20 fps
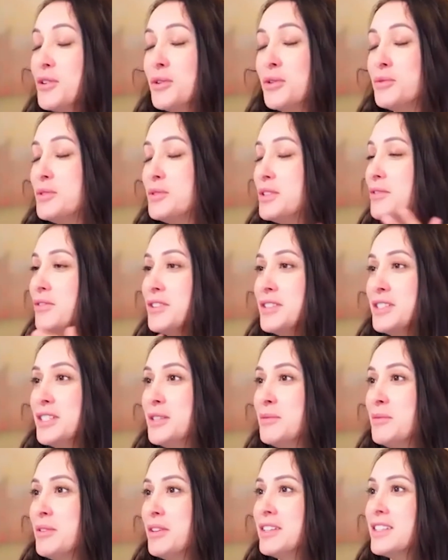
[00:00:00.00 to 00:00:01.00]
different to
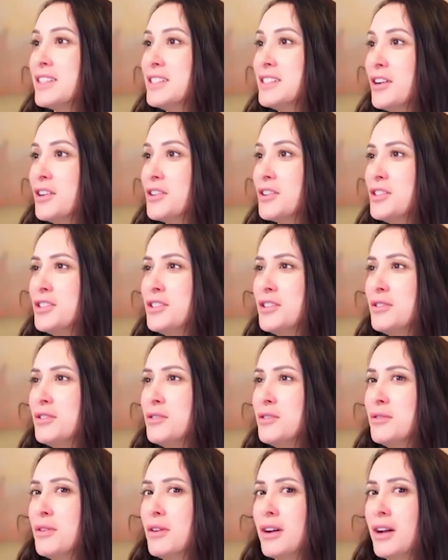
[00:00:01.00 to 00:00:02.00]
me, because
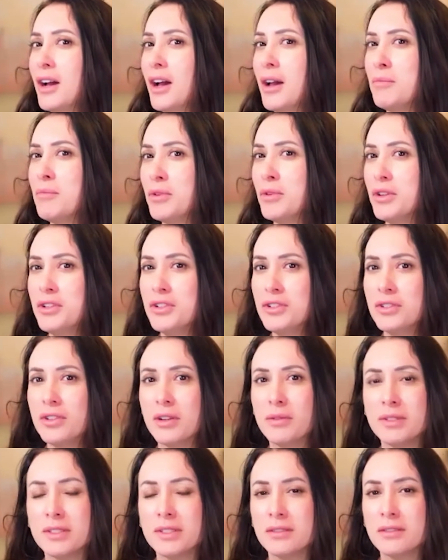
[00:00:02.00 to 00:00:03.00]
I'm pretty sure
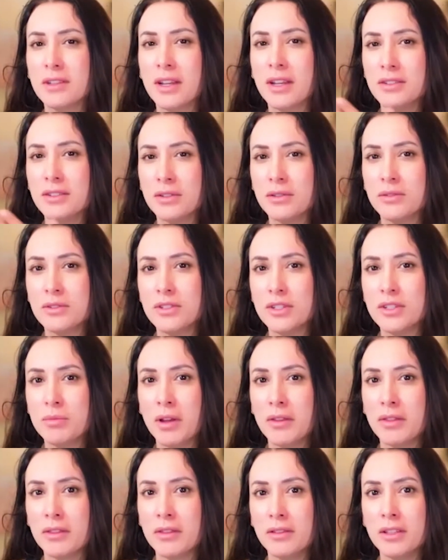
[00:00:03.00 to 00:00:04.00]
I told you
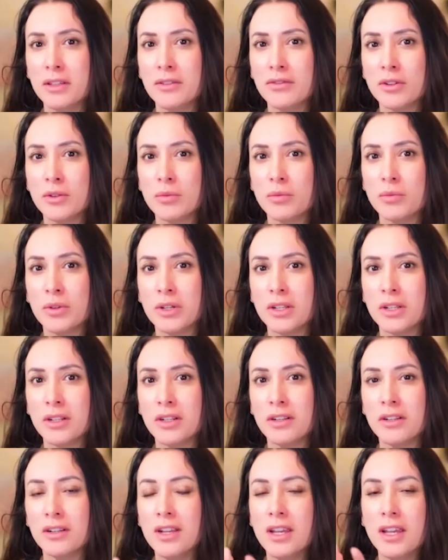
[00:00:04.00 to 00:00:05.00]
about the liver
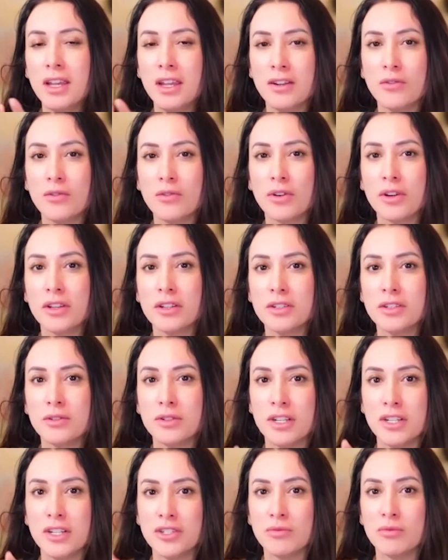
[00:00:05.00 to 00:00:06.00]
when in organ
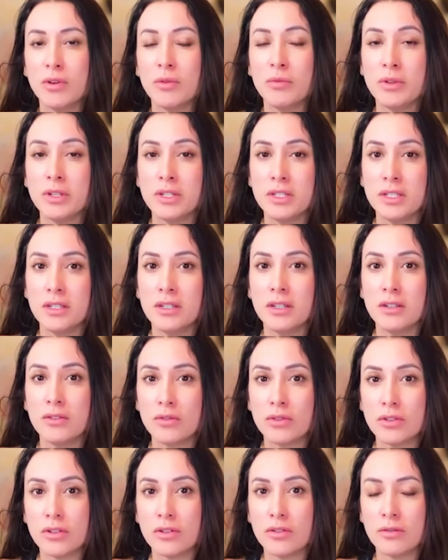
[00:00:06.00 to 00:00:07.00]
donation, what we did in
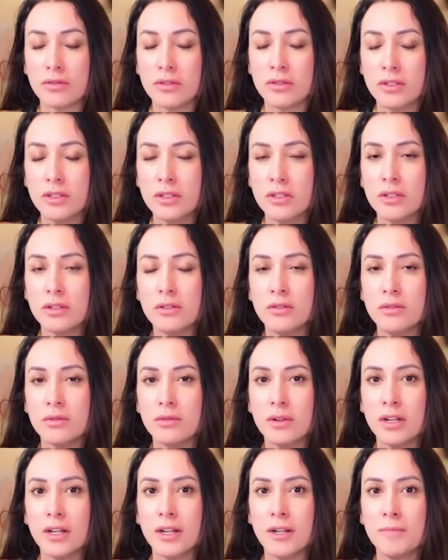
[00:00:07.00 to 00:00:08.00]
order to
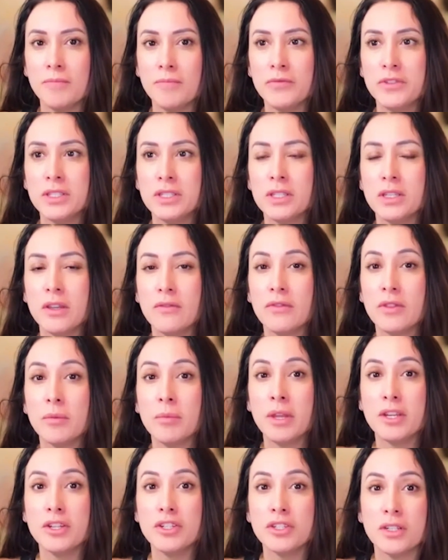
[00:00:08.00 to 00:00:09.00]
see if the
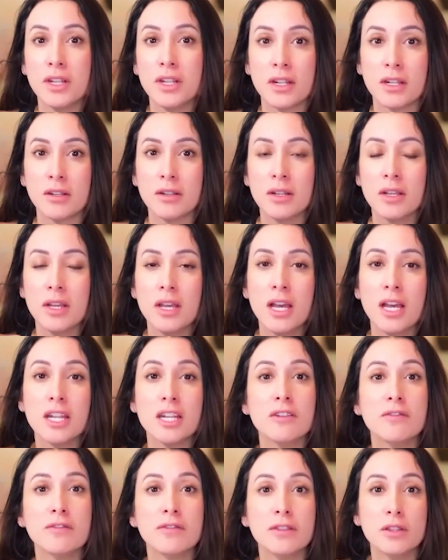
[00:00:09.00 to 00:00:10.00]
patient had
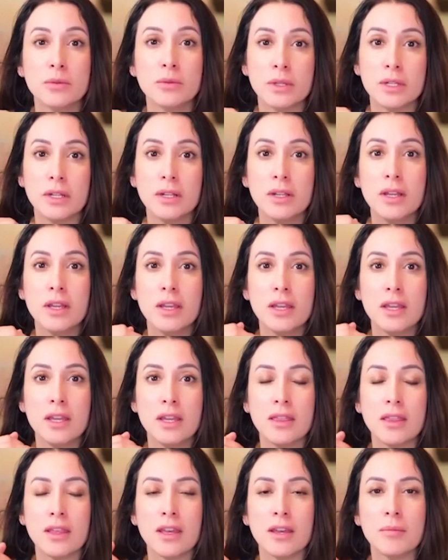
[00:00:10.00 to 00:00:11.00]
enough fluid
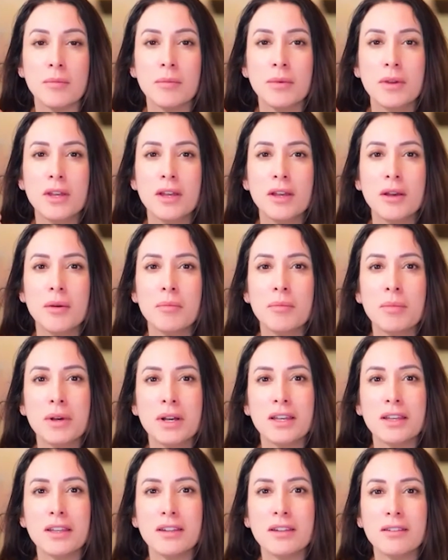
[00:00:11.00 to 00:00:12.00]
in them.
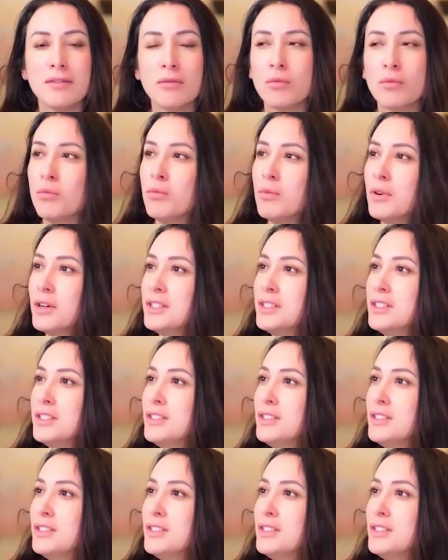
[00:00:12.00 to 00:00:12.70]
but what